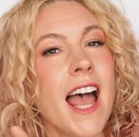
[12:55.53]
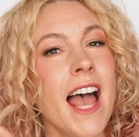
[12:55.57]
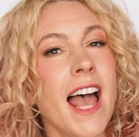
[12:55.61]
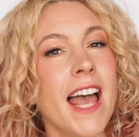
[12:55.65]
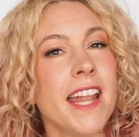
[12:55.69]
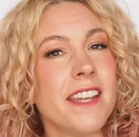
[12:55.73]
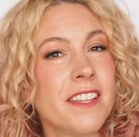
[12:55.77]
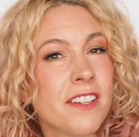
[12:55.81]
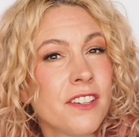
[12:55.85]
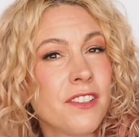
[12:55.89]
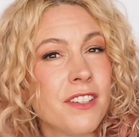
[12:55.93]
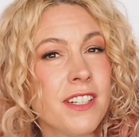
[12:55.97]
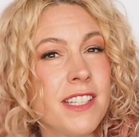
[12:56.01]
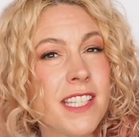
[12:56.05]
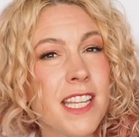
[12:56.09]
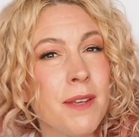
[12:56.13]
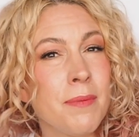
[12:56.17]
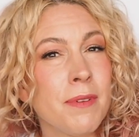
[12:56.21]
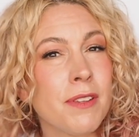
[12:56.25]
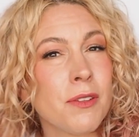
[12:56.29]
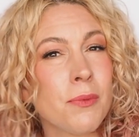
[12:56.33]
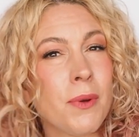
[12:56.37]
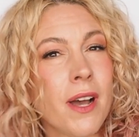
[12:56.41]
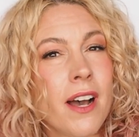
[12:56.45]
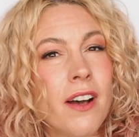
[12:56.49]
And a good
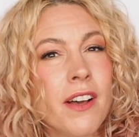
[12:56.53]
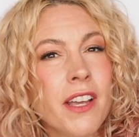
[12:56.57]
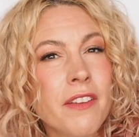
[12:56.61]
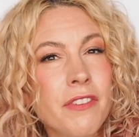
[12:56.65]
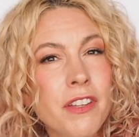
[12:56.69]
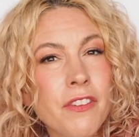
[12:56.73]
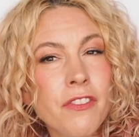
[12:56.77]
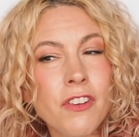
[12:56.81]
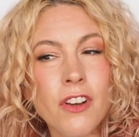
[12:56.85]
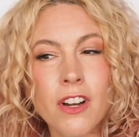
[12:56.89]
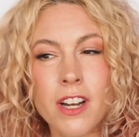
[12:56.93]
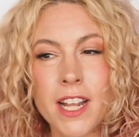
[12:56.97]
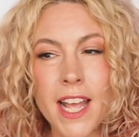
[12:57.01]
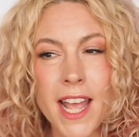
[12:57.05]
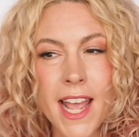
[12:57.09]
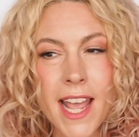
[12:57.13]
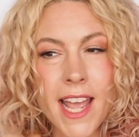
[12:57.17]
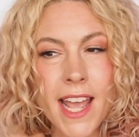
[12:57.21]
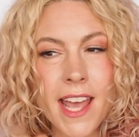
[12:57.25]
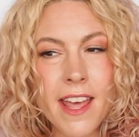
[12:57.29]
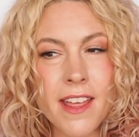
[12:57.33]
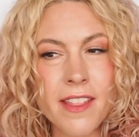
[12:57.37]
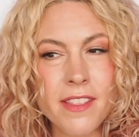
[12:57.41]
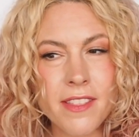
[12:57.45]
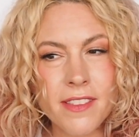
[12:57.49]
tip as well, if you've got a
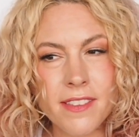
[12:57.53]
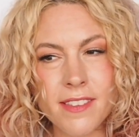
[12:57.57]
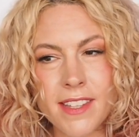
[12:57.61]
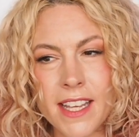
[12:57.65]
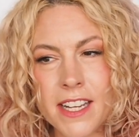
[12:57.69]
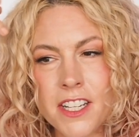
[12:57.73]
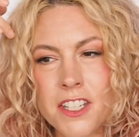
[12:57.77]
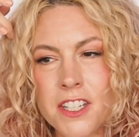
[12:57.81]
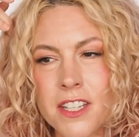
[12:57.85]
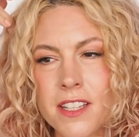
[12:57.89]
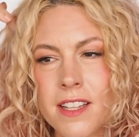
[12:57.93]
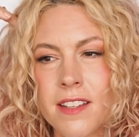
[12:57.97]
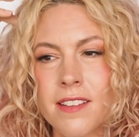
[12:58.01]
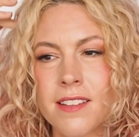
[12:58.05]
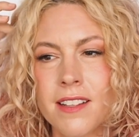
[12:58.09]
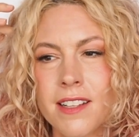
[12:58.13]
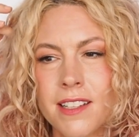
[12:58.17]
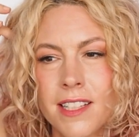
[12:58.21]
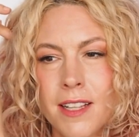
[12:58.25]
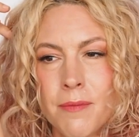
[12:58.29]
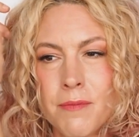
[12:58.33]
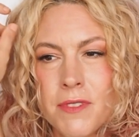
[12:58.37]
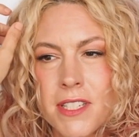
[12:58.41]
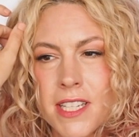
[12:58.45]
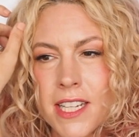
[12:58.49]
hair section that's
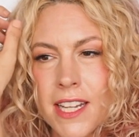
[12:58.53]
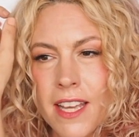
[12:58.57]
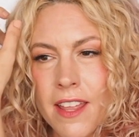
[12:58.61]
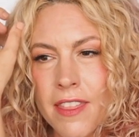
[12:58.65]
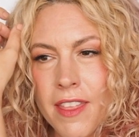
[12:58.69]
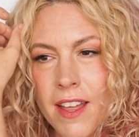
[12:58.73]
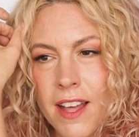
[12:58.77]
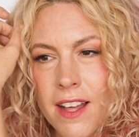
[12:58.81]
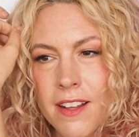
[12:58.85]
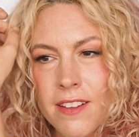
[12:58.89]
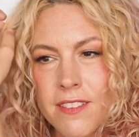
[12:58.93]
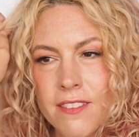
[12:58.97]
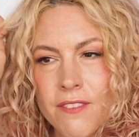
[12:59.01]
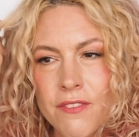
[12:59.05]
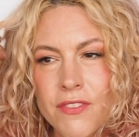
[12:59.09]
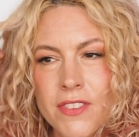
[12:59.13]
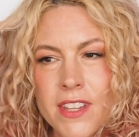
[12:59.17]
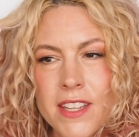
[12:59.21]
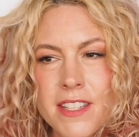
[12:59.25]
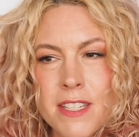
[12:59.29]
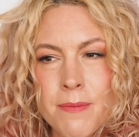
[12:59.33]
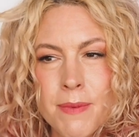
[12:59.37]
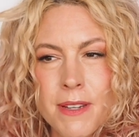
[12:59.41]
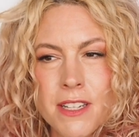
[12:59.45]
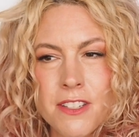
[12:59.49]
clumped together
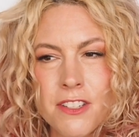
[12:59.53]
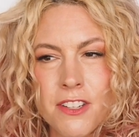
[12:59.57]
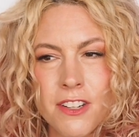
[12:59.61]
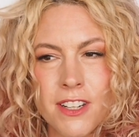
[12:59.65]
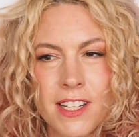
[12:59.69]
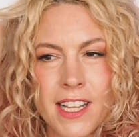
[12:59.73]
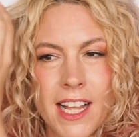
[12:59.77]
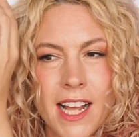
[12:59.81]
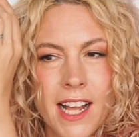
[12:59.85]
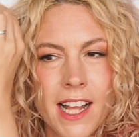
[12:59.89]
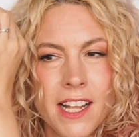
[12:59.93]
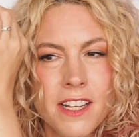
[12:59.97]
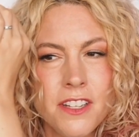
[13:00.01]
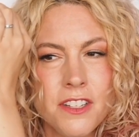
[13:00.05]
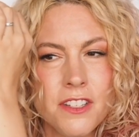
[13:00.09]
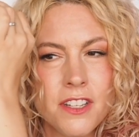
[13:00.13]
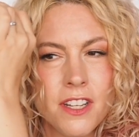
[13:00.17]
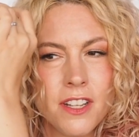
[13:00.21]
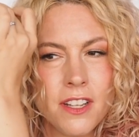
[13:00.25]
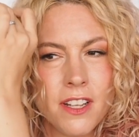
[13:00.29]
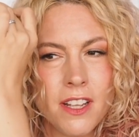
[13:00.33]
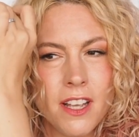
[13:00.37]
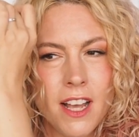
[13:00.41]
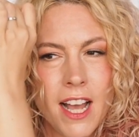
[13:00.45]
that's a bit too large,